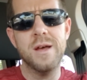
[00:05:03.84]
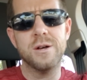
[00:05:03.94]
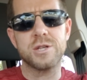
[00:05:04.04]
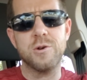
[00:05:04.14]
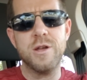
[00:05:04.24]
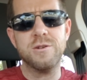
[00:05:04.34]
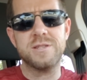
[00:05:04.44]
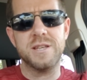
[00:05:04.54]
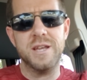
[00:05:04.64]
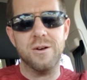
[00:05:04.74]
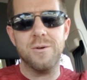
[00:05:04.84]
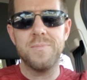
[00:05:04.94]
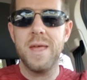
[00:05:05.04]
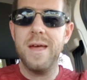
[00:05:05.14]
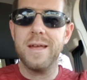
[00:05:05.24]
So here's the deal.
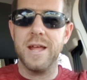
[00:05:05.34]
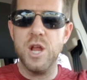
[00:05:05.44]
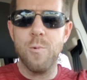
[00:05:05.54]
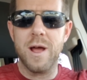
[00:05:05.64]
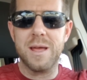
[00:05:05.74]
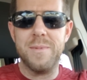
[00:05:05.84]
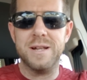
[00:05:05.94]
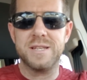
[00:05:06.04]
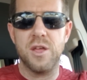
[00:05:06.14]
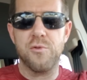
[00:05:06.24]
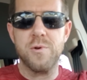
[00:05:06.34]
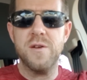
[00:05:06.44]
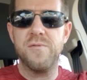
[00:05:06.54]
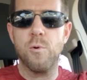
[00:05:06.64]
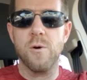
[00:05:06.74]
Can you recommend, say, 3,
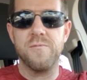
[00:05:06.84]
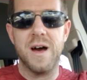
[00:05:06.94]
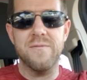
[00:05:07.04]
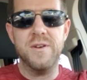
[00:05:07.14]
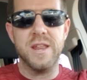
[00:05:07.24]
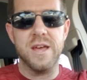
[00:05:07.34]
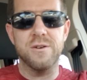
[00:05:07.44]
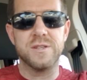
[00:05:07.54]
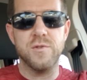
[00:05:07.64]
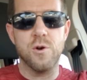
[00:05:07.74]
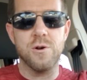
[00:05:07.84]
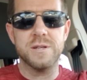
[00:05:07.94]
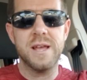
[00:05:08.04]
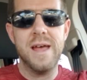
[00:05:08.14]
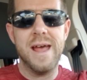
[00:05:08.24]
4, or 5 videos of
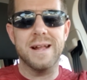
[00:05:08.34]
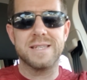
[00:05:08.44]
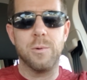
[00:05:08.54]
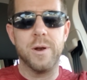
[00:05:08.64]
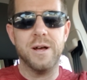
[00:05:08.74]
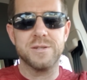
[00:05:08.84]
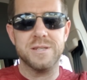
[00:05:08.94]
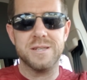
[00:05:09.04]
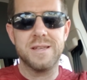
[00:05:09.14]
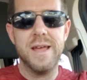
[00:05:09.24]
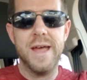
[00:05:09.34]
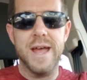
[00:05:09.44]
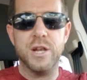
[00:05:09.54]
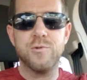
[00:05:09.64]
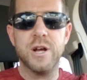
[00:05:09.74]
yours and someone else's?
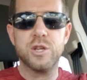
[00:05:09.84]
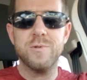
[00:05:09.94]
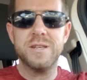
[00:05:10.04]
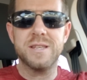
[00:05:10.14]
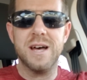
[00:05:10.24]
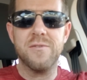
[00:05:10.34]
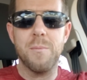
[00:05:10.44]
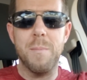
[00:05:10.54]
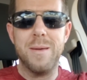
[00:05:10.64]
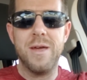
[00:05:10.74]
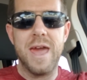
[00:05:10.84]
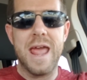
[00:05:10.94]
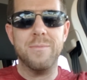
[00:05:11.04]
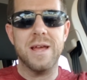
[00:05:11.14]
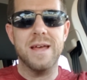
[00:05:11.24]
Introductory stuff may be
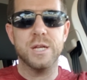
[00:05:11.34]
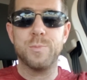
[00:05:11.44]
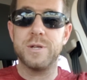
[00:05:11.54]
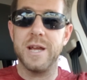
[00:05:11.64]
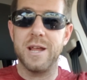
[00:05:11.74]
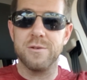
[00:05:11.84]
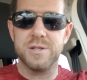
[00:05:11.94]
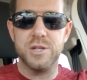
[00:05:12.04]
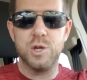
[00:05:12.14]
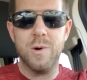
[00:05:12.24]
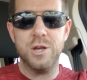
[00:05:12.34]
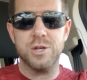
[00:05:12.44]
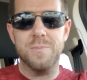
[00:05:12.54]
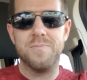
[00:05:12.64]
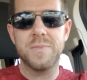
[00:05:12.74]
aimed at his particular
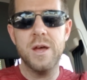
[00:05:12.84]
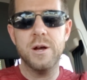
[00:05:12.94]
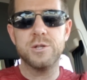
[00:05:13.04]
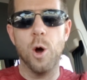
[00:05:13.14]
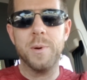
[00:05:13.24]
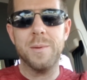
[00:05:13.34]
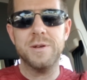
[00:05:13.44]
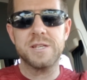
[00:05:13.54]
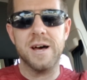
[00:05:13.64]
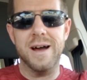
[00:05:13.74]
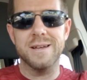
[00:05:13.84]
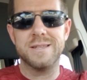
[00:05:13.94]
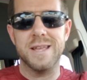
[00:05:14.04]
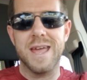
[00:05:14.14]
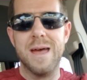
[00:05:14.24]
situation. To open up his eyes,
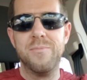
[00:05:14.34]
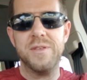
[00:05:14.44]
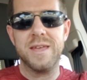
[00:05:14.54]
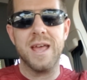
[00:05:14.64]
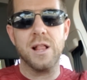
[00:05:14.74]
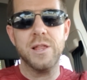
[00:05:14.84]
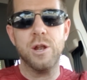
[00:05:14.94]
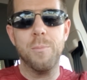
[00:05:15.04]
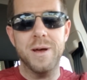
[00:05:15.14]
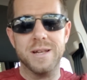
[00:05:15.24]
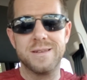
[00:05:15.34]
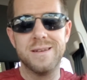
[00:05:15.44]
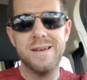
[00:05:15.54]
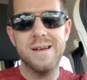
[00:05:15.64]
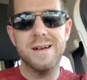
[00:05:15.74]
to get him thinking a little bit.
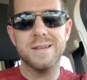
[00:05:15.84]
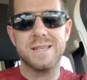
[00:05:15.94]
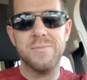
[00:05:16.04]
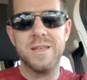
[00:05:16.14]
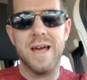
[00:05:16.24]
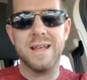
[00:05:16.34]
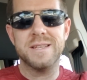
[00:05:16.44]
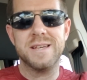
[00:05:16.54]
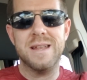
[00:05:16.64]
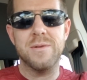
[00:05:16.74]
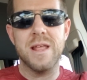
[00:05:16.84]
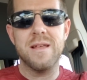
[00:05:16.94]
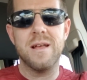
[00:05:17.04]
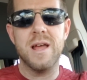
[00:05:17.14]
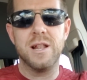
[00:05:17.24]
Something I can send him
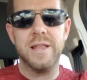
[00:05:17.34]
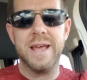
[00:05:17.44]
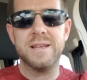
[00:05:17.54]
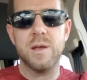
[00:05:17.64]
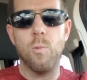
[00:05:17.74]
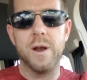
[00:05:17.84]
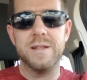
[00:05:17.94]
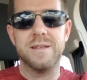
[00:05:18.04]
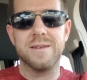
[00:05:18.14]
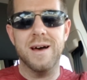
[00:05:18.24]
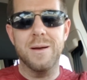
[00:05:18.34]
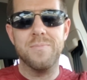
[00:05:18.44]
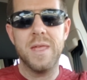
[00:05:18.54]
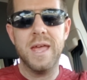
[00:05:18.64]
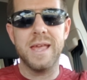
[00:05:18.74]
in links one at a time.
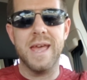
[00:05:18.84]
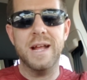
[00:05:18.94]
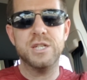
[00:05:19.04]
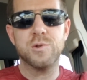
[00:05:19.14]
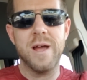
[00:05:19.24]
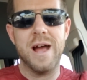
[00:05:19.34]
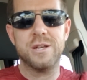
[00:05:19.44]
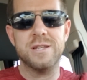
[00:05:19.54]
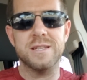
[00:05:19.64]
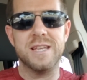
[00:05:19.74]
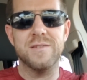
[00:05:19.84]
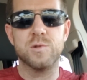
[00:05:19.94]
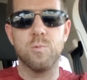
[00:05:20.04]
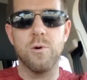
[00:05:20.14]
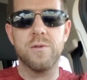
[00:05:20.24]
Gauge his reaction and see if
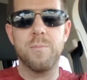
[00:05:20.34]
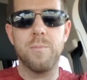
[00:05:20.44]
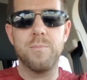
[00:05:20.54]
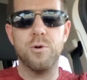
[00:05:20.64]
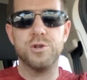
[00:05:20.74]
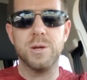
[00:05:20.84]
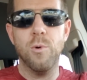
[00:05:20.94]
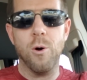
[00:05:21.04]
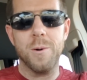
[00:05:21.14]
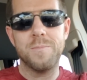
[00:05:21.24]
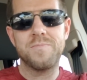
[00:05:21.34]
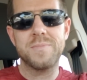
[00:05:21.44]
it's worth pushing more.